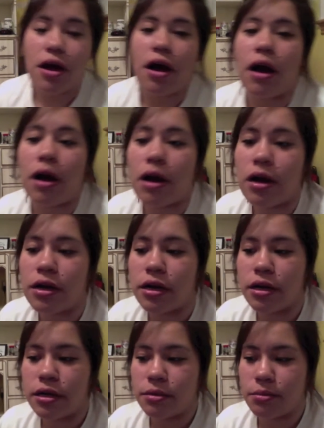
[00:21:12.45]

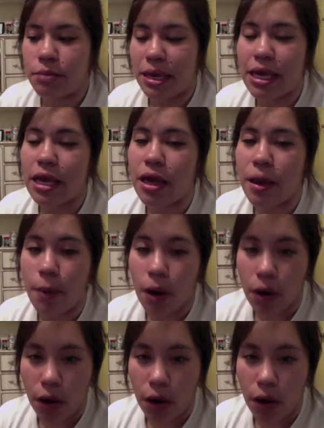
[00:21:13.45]
are making up our